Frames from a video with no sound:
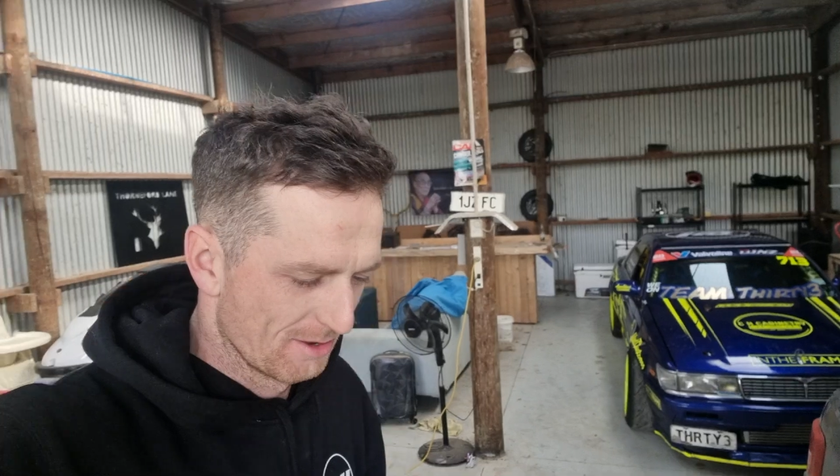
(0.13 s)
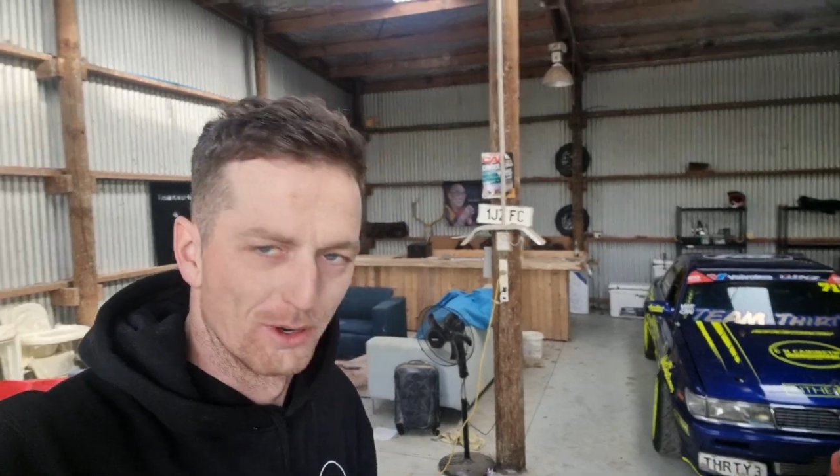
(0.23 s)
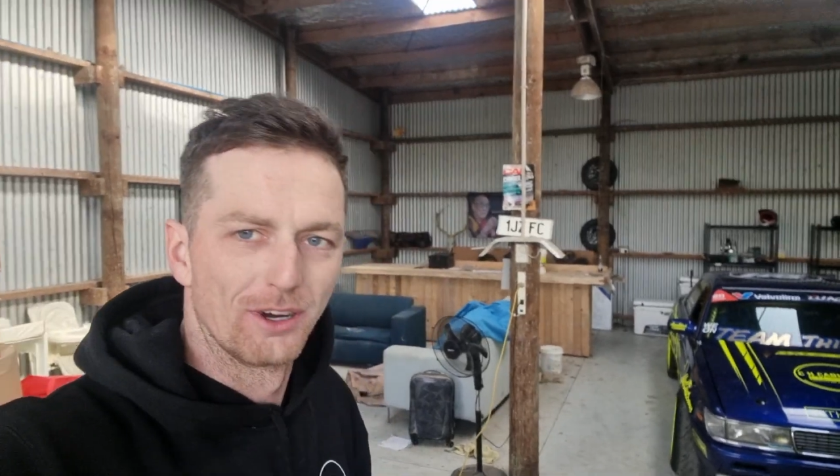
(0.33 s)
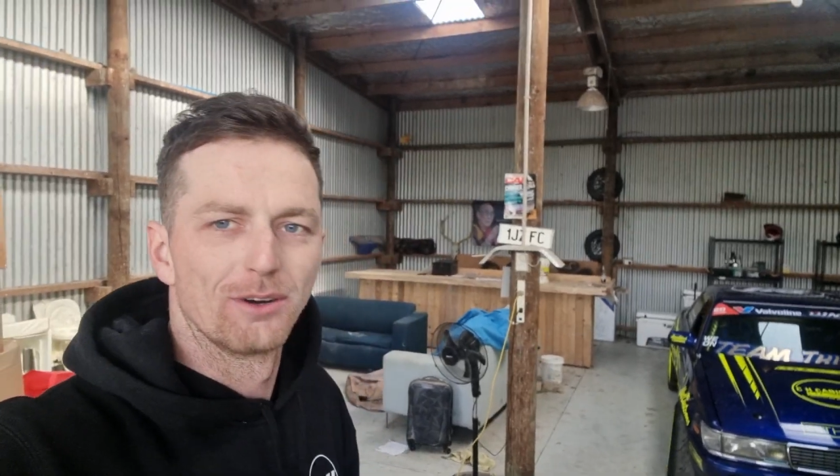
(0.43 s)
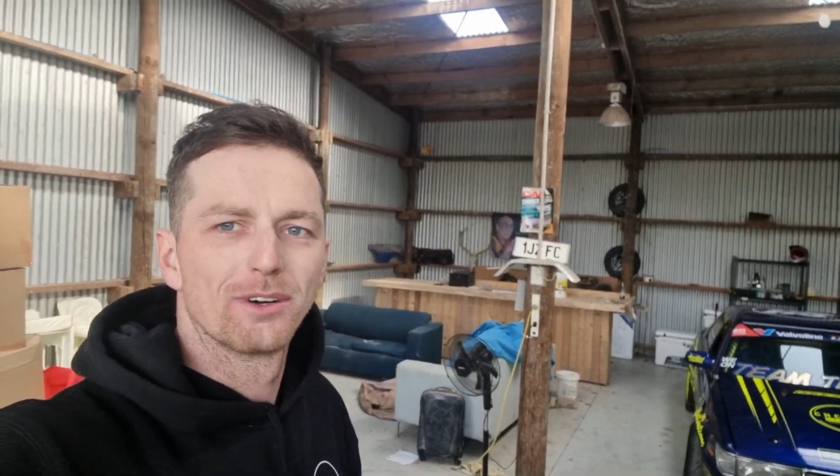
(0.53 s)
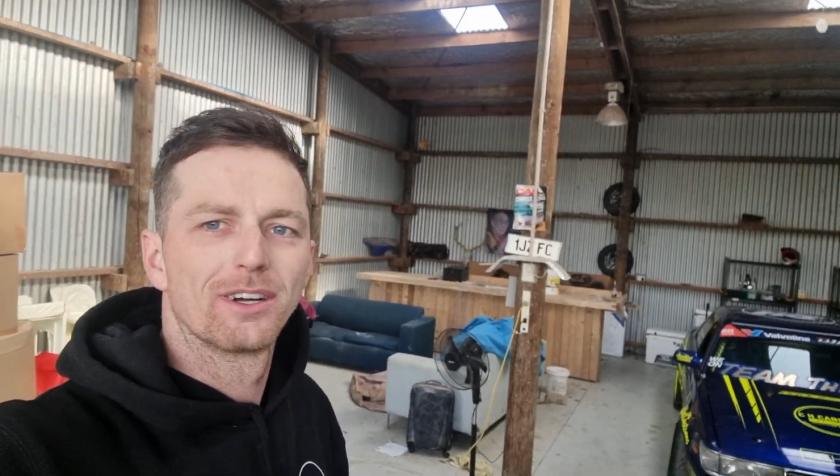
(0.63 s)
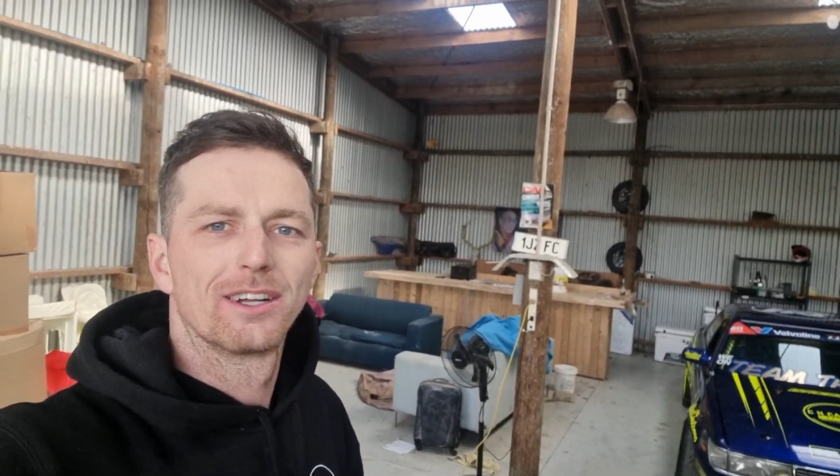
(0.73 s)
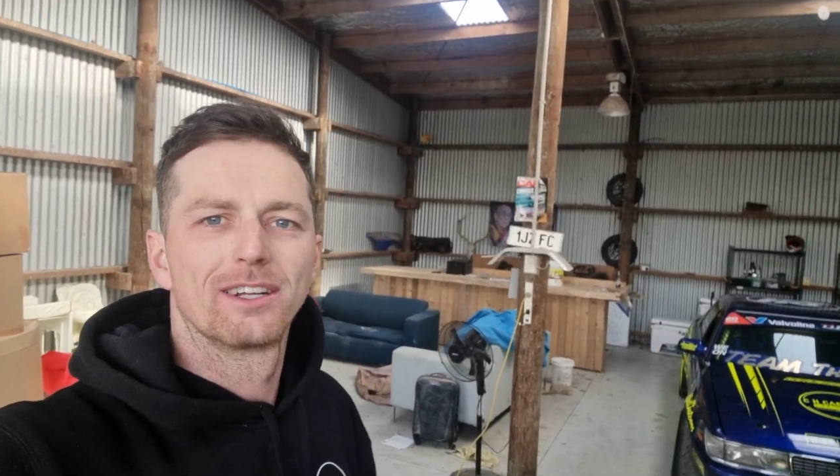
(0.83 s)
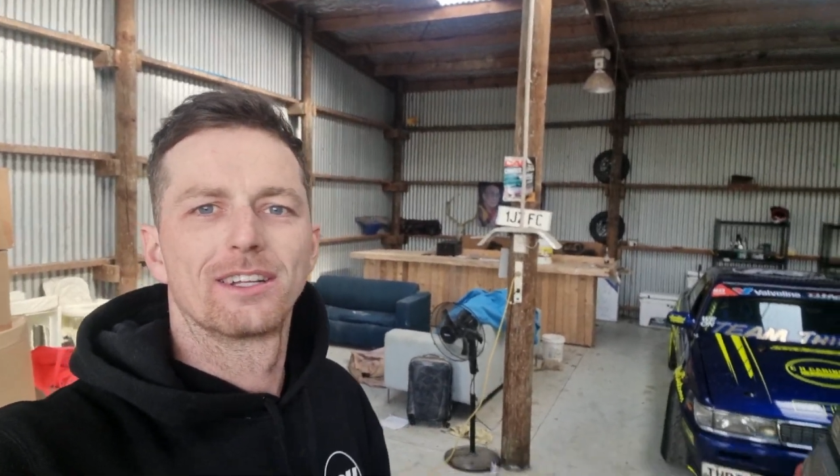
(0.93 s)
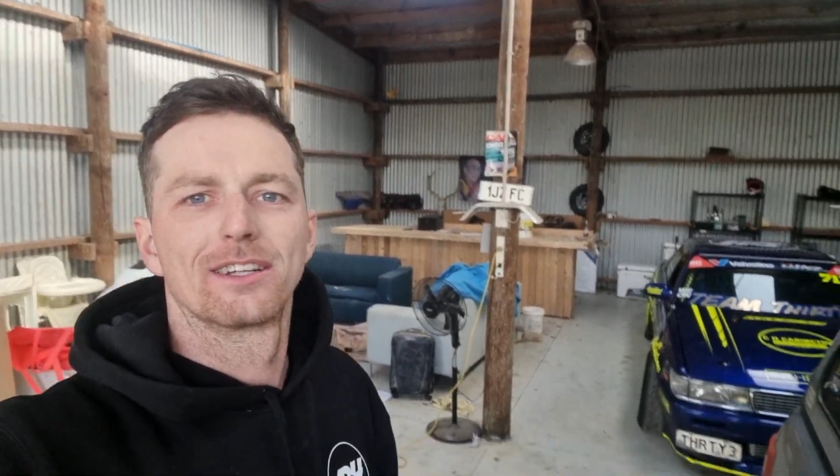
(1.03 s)
Well,
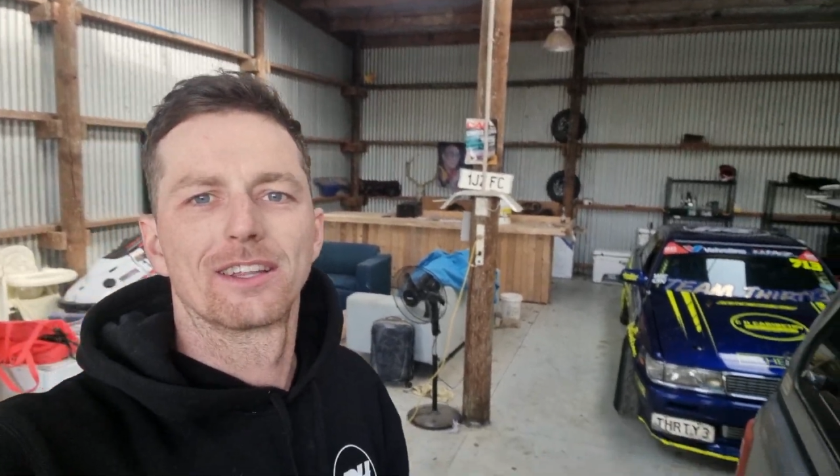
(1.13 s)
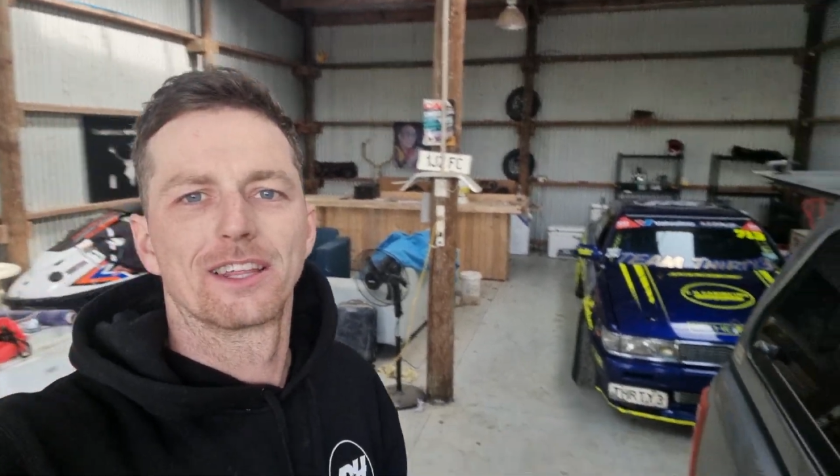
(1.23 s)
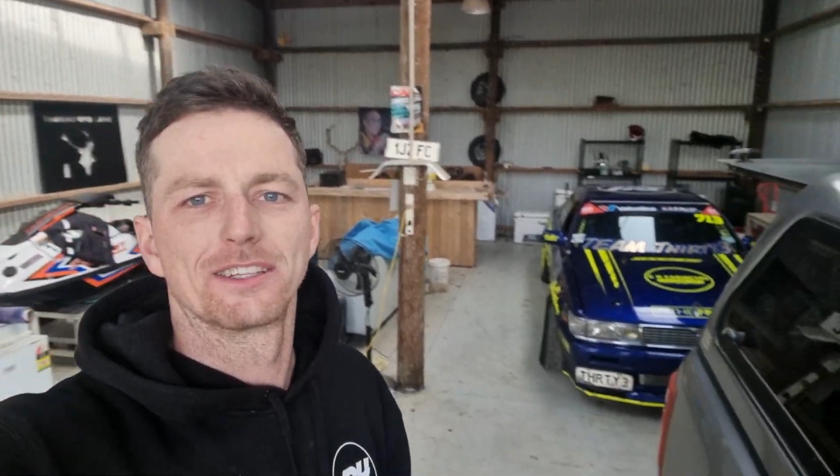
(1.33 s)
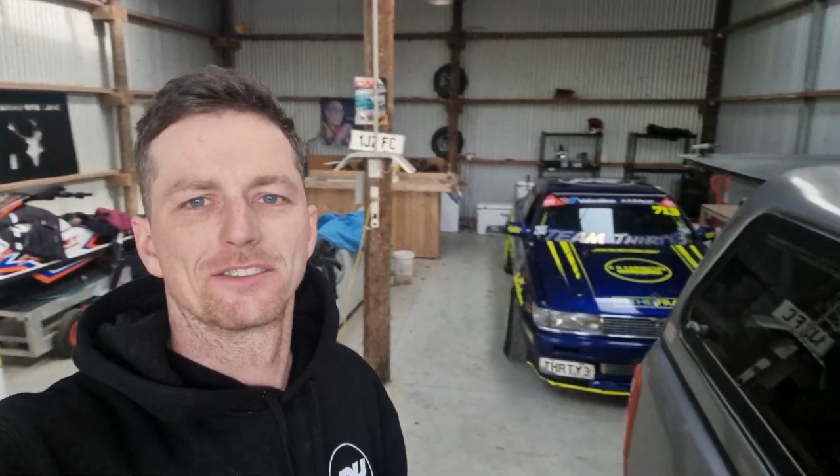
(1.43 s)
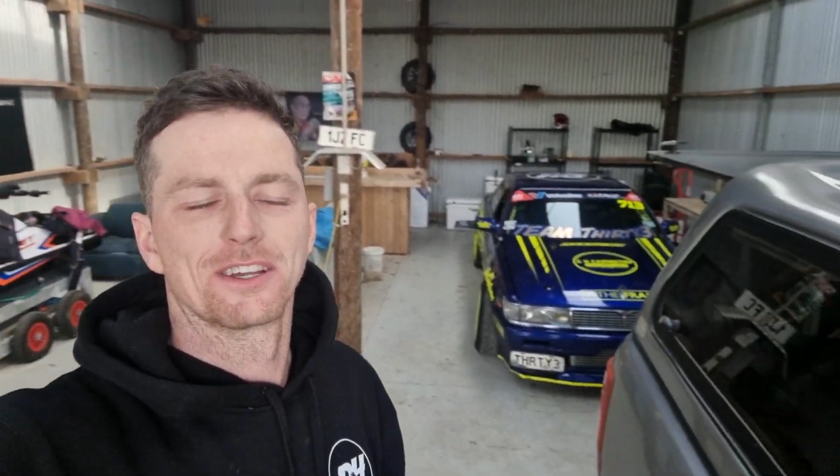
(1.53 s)
that's